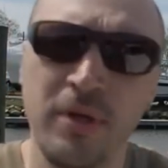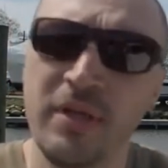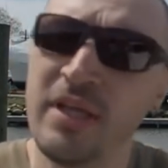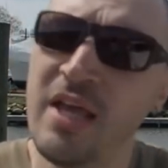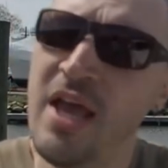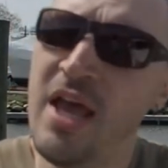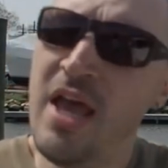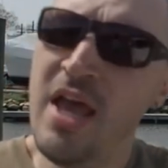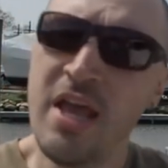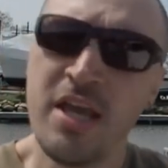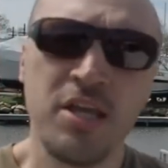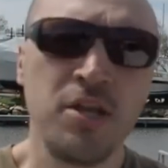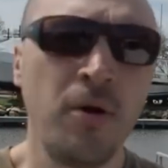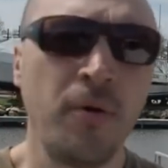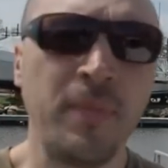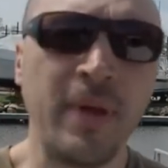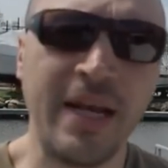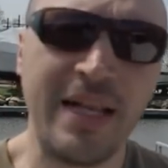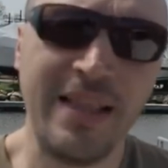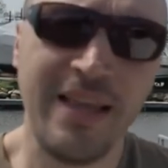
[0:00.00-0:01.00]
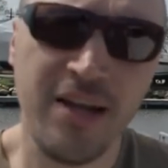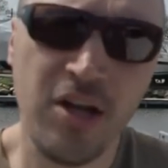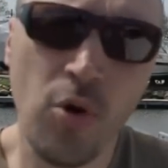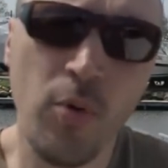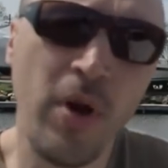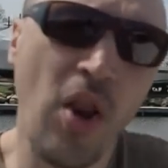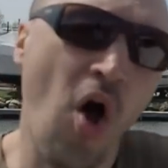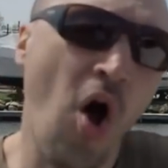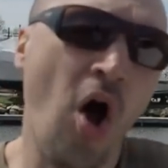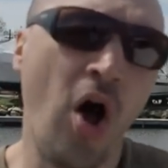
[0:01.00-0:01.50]
Well, you know, we got a lot
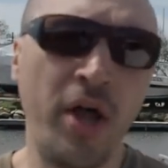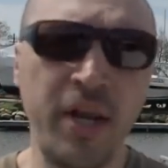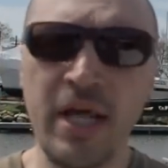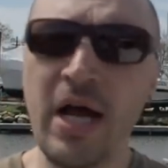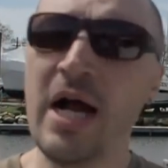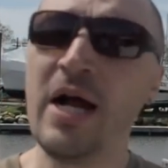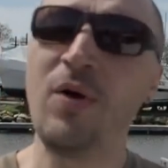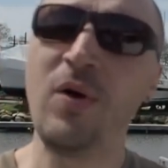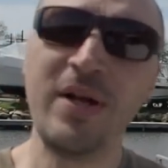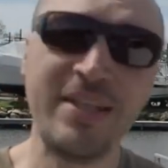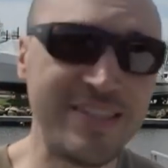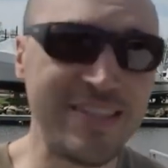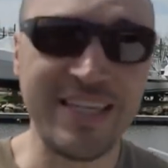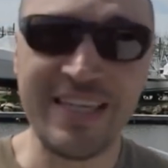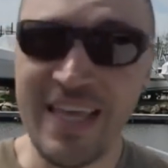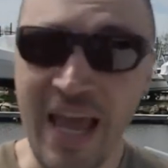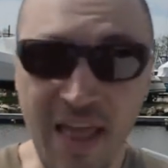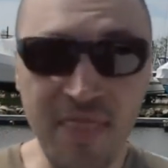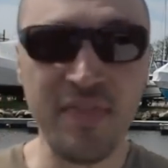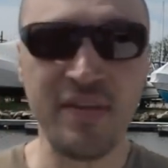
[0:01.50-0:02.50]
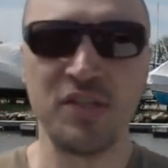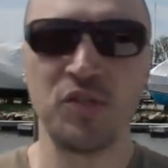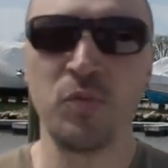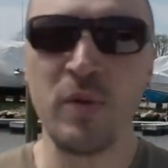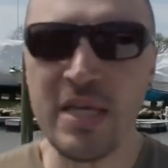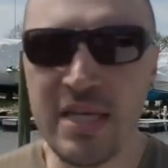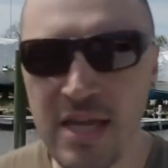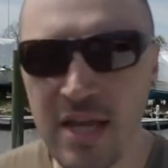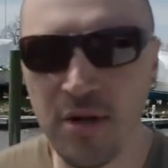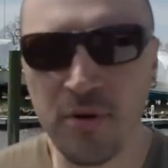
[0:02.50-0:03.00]
going on once again this
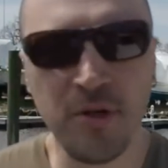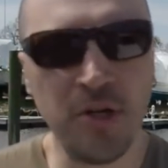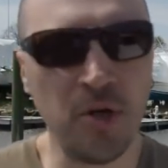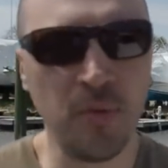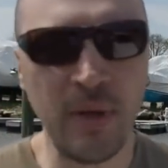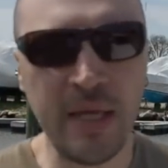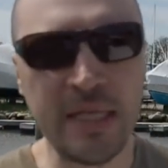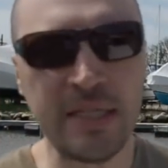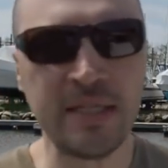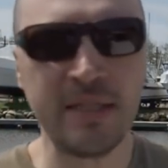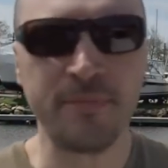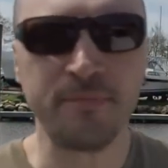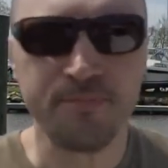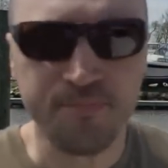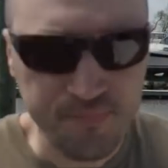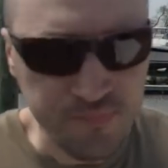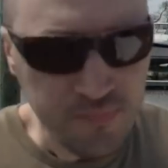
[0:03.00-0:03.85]
week here in New England.